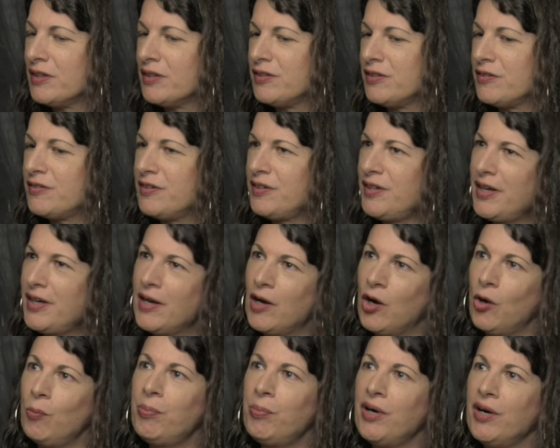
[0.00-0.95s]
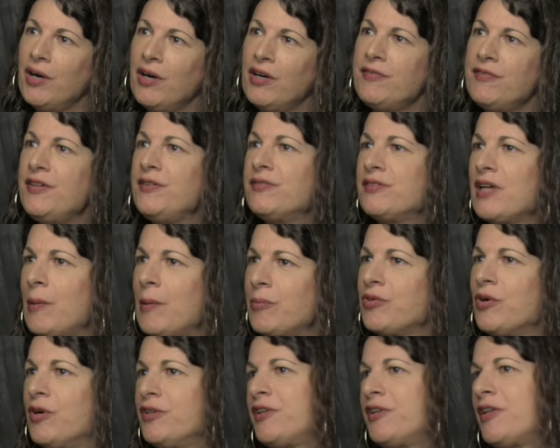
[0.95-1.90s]
Does it help her if he stops
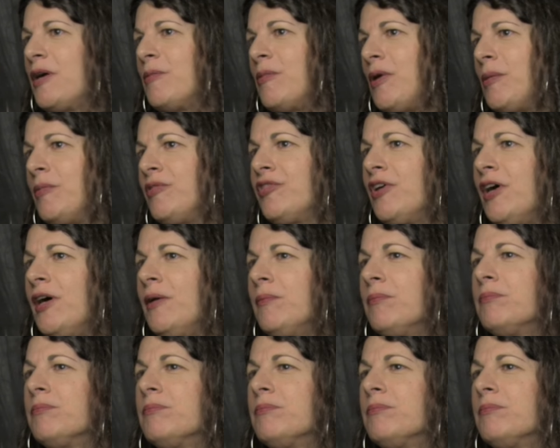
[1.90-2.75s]
going to that barbershop?